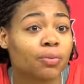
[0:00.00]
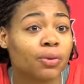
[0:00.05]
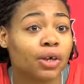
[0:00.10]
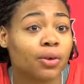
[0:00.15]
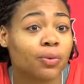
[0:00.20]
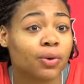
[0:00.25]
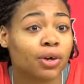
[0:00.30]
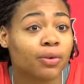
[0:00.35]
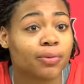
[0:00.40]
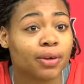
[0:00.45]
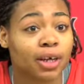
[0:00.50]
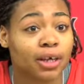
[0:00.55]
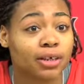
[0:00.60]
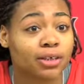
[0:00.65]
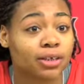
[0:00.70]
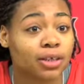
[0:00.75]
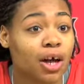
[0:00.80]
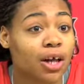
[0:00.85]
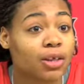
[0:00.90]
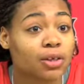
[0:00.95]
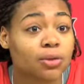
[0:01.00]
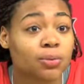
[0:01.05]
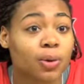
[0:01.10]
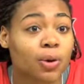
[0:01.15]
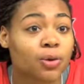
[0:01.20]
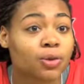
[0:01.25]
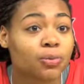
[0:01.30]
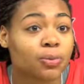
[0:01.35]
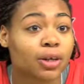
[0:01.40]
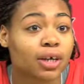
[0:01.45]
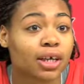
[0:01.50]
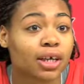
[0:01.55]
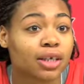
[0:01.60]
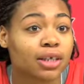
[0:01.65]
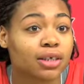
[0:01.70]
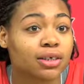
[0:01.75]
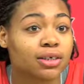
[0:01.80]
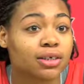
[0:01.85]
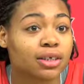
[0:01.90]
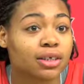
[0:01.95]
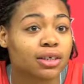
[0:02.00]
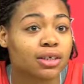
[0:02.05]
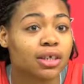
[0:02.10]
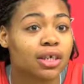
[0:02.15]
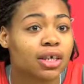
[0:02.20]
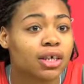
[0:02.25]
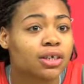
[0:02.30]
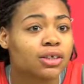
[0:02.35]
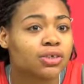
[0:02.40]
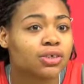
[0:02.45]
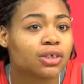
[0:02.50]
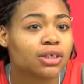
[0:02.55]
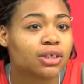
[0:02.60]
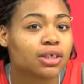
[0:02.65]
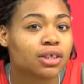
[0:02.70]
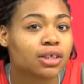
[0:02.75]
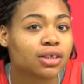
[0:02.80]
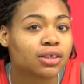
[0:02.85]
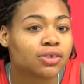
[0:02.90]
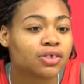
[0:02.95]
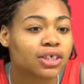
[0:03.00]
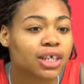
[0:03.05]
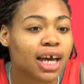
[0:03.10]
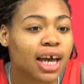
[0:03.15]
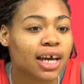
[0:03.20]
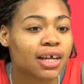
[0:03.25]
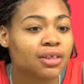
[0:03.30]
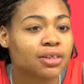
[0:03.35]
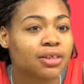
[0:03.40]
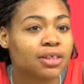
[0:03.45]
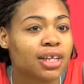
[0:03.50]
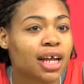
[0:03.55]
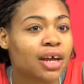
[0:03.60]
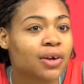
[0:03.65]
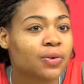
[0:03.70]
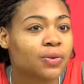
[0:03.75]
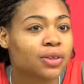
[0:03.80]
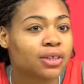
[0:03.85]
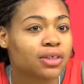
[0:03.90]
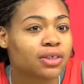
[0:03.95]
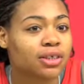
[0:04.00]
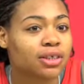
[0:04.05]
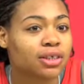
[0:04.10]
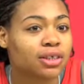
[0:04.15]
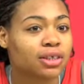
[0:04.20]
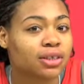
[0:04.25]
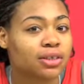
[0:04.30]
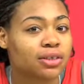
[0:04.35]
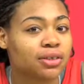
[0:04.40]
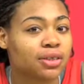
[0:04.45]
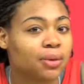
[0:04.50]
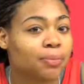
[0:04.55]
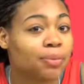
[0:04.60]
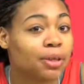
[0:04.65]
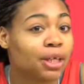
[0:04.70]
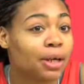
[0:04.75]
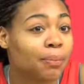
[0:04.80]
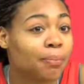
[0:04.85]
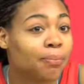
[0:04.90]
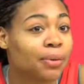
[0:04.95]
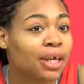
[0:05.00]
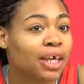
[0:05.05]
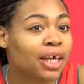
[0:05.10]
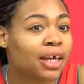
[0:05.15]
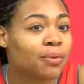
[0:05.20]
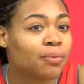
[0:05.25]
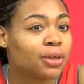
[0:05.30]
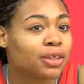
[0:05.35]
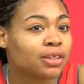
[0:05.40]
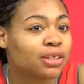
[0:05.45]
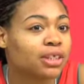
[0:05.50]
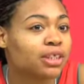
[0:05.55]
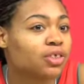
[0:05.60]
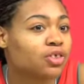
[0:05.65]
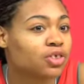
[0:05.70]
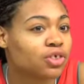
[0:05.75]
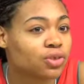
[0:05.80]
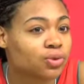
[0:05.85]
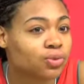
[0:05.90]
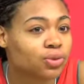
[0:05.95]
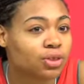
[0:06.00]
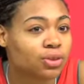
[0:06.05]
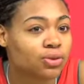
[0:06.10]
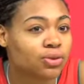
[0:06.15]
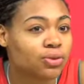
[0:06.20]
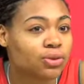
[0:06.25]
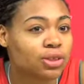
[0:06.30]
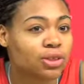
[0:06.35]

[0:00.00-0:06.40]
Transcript: being one of our tallest post players, and she she adds not only just to be a big, but she can shoot too.